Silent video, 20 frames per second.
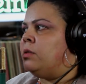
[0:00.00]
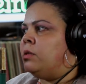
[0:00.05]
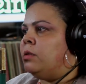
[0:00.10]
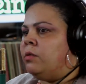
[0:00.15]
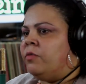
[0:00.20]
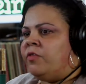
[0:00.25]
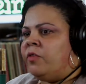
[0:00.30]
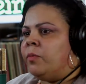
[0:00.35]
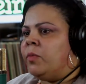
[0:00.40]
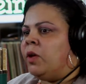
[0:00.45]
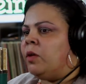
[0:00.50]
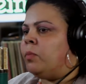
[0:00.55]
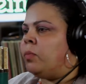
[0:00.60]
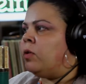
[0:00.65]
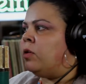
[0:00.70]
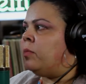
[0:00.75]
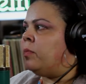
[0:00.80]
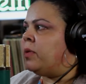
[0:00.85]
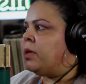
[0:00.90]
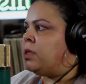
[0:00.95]

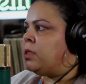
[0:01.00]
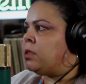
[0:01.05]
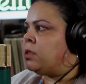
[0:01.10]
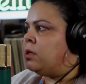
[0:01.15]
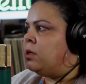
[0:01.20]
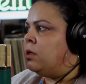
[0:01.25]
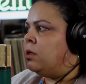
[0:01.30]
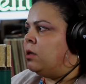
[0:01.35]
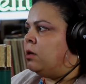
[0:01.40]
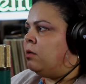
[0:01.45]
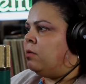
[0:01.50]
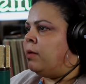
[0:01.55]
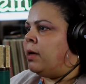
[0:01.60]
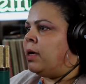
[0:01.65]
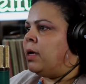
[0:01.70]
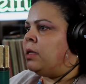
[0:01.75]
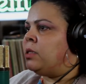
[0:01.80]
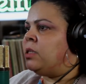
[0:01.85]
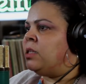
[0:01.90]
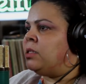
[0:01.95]
purpose, movement.
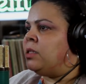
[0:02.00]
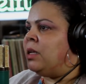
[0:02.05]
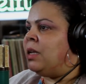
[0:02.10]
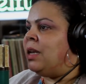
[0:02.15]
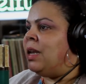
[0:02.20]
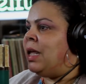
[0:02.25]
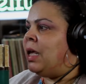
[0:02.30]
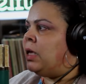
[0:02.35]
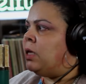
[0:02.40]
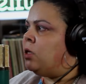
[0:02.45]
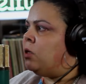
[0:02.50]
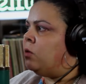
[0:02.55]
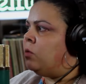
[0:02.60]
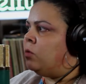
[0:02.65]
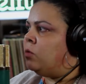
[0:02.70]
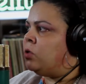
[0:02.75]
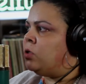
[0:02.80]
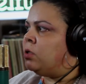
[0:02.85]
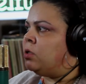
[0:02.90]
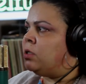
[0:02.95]
Right? To delay
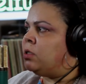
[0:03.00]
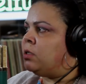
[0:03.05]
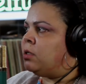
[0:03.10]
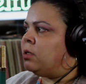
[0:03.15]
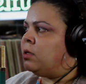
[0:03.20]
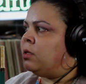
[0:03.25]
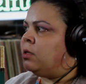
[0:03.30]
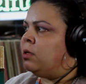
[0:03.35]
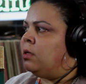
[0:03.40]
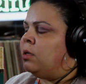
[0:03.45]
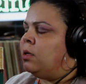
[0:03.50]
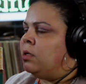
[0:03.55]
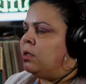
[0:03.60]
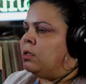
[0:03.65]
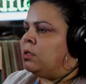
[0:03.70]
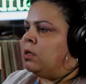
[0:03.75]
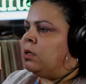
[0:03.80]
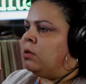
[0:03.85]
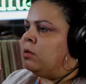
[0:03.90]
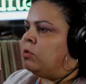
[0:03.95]
you, to
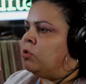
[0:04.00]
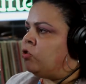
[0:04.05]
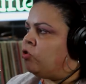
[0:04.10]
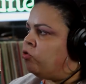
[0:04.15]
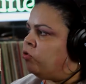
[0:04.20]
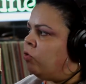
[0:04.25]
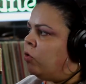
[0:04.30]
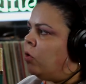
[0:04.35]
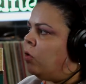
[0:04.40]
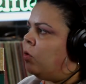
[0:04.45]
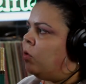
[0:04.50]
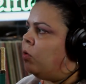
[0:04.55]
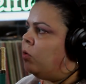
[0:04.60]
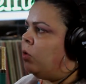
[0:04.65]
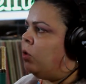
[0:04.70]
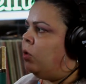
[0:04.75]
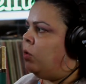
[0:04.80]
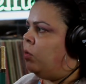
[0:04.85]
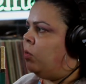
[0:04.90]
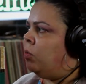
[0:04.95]
control
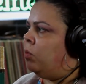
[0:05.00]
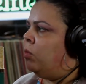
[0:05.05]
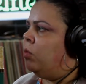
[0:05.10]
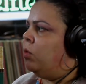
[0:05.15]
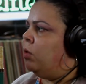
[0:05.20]
you.